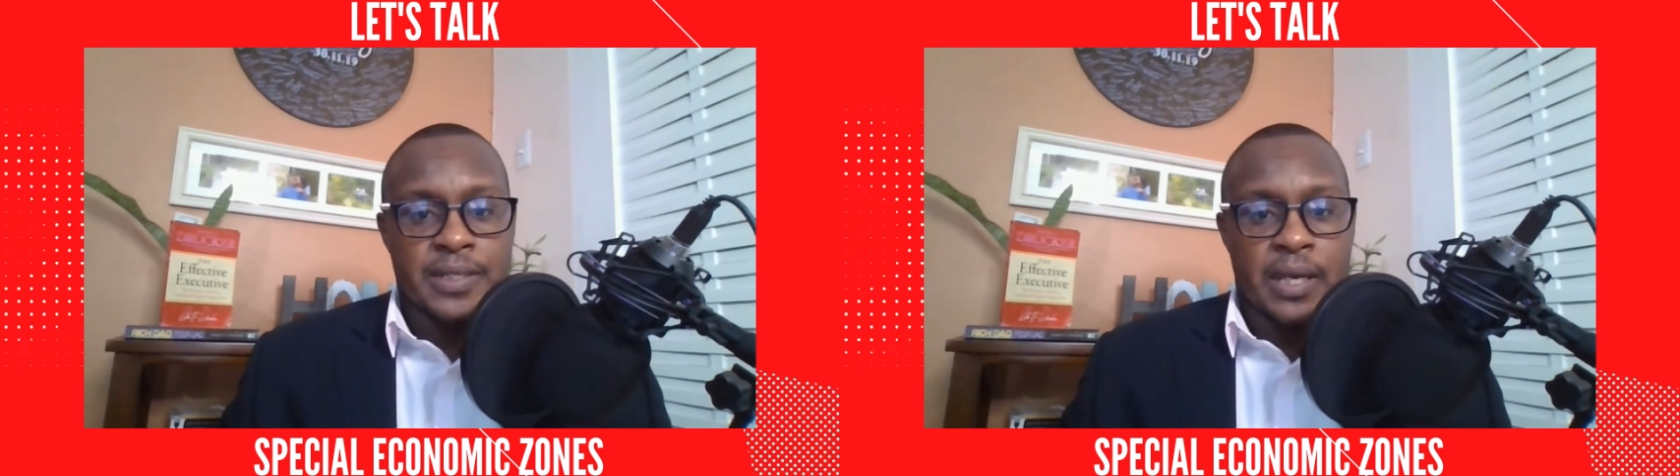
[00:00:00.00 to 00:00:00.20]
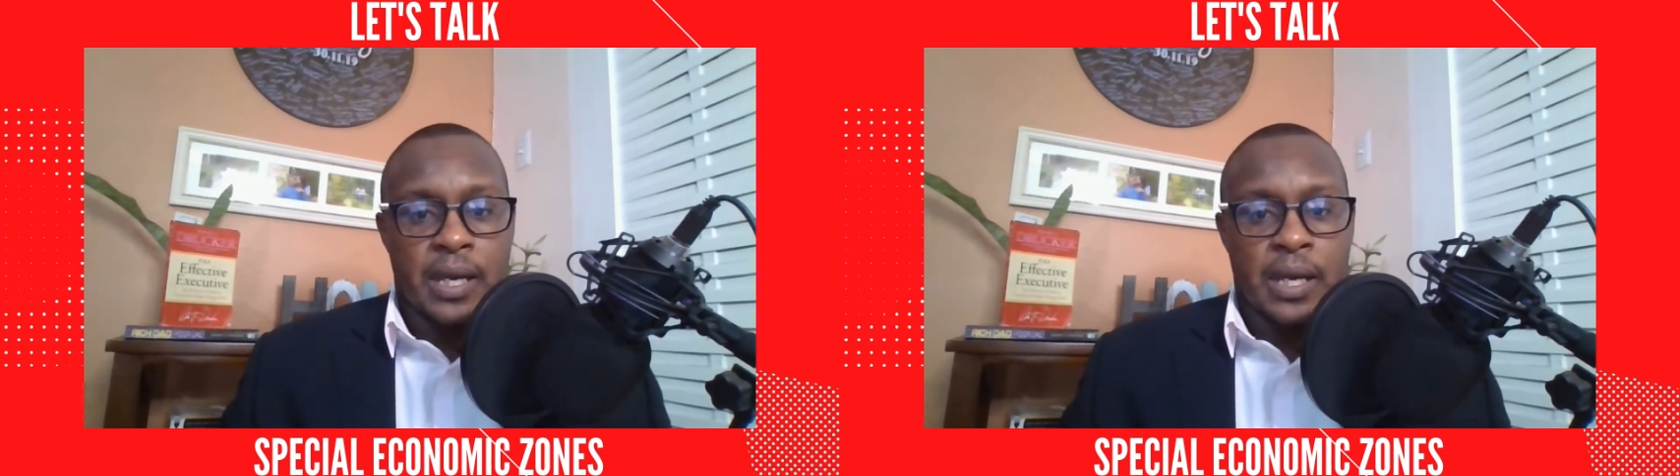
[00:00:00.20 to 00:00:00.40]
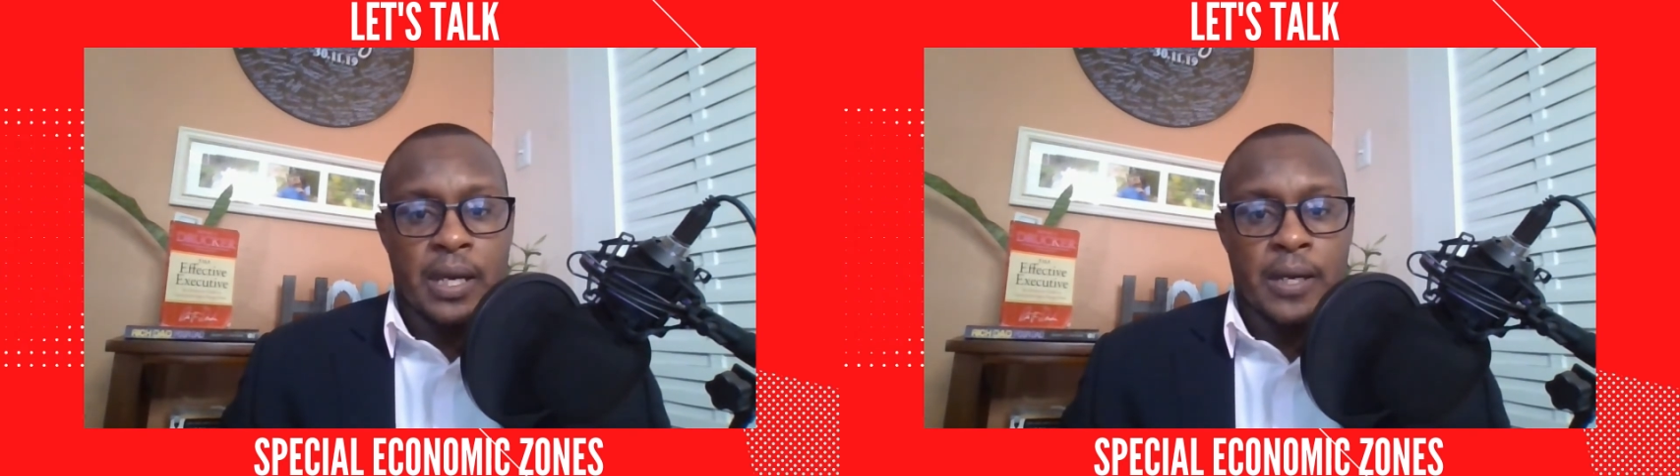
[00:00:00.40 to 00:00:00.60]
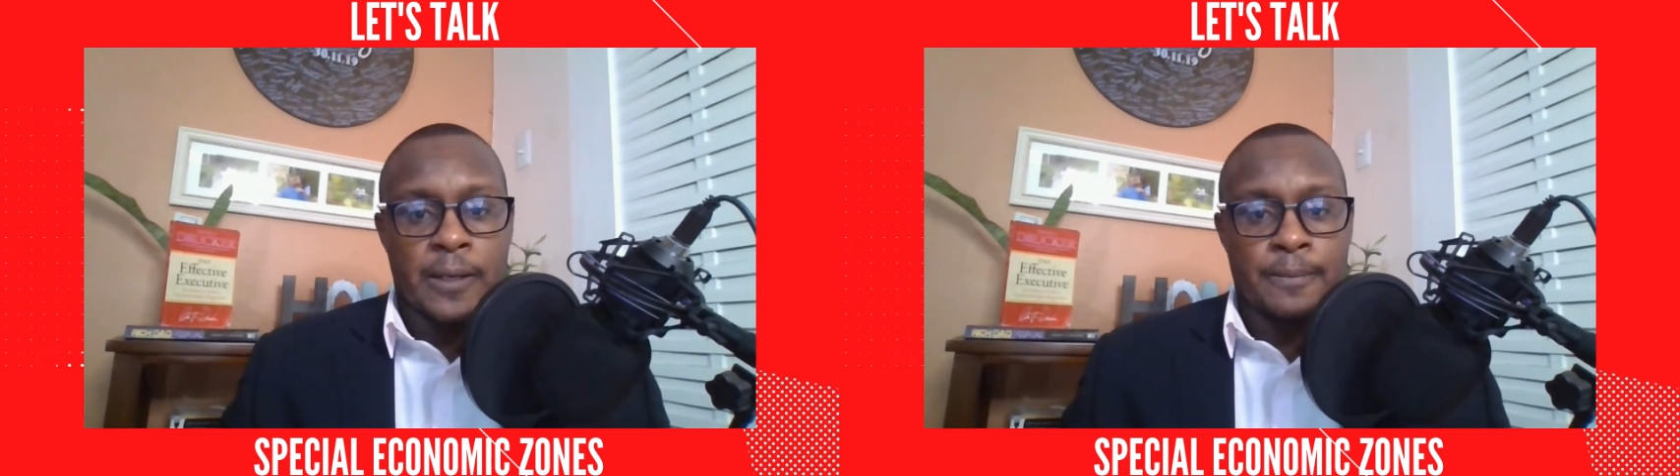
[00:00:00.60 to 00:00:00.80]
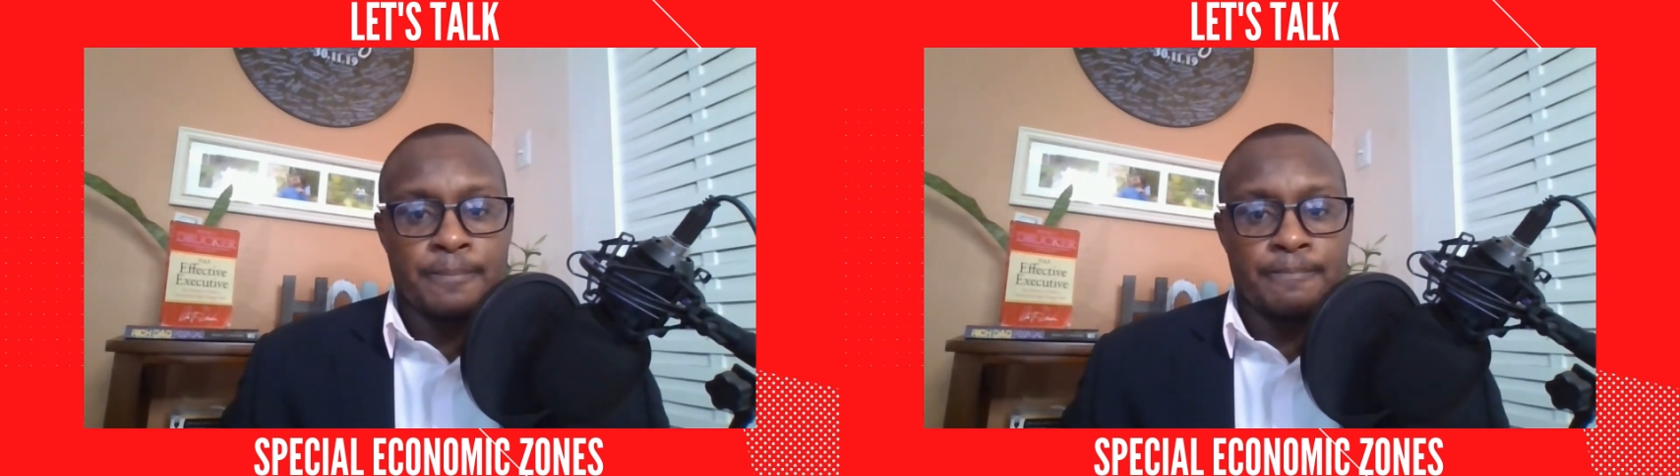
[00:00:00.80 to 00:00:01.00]

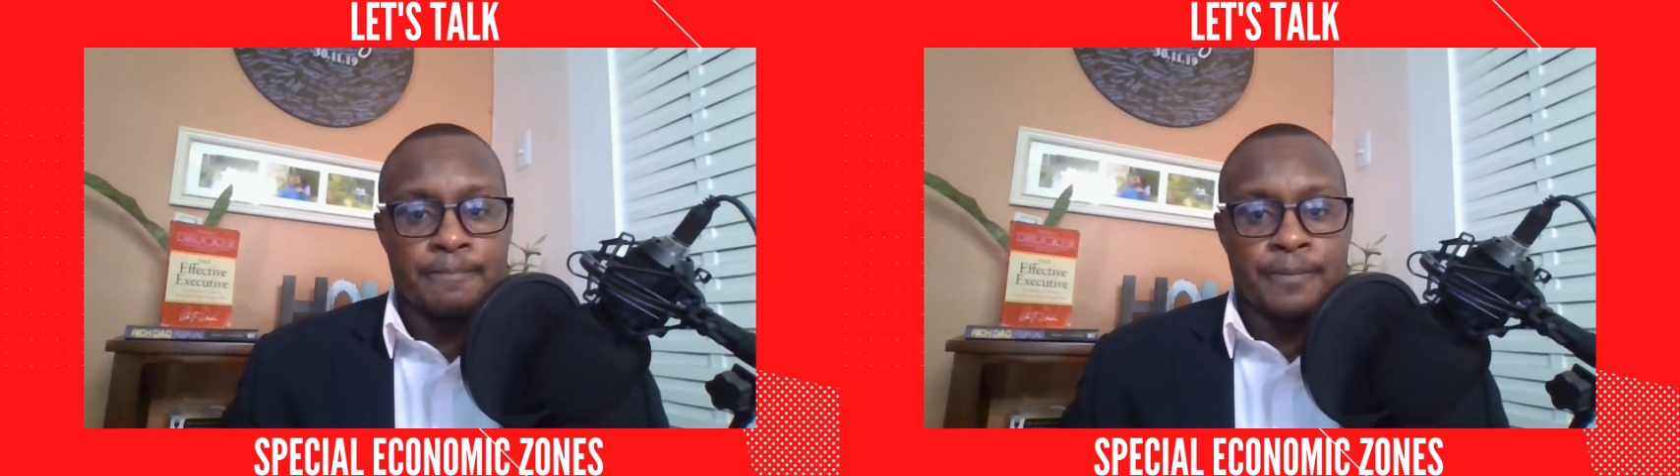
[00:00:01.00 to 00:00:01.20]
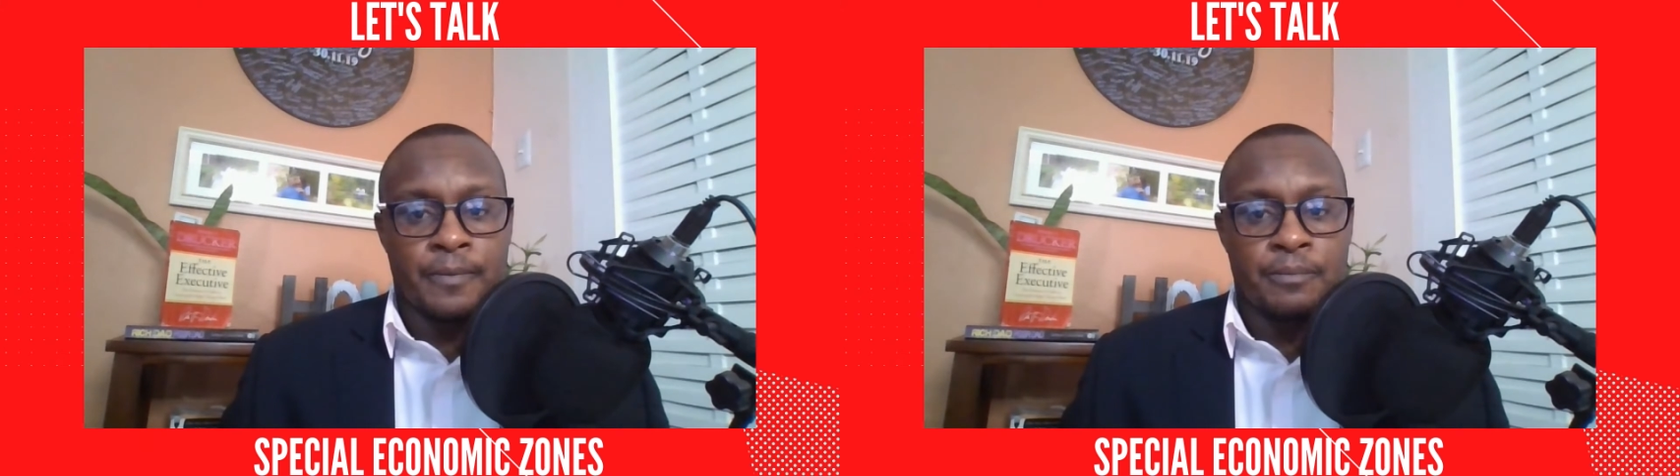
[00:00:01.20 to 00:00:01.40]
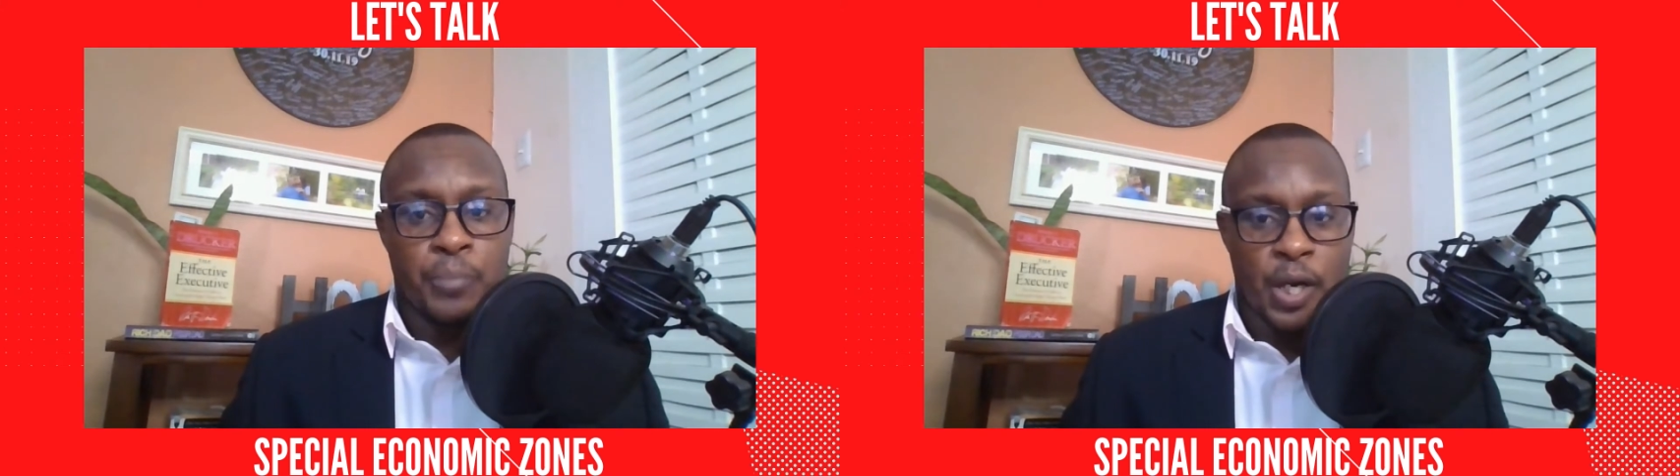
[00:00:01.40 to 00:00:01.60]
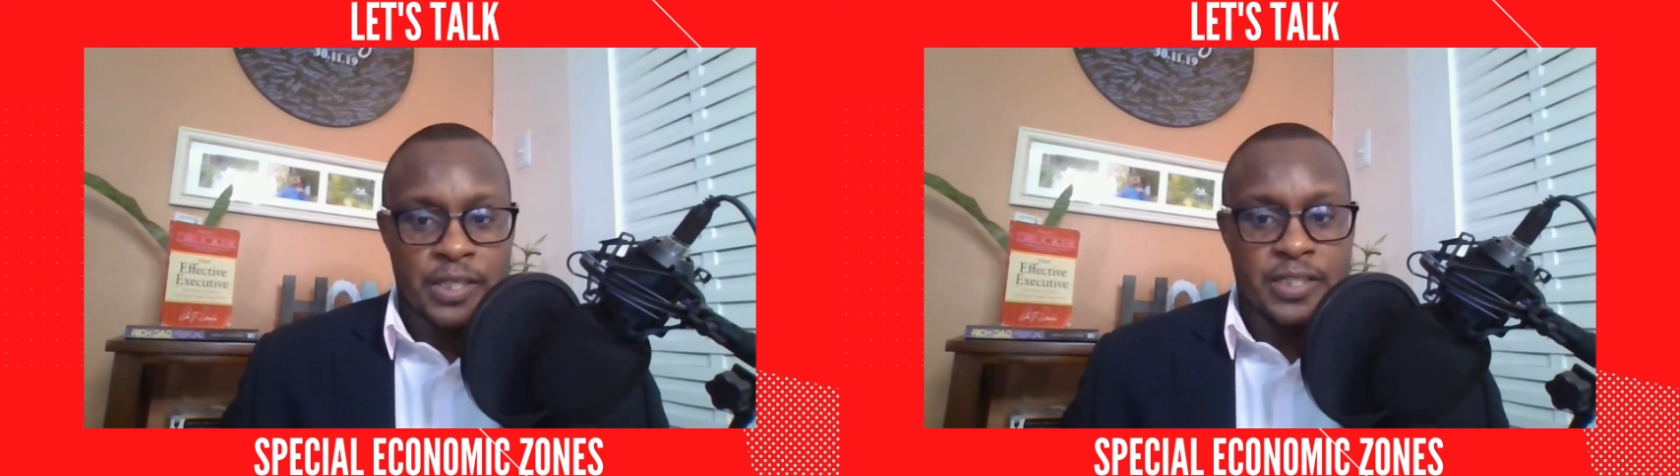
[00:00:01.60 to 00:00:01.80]
Um, but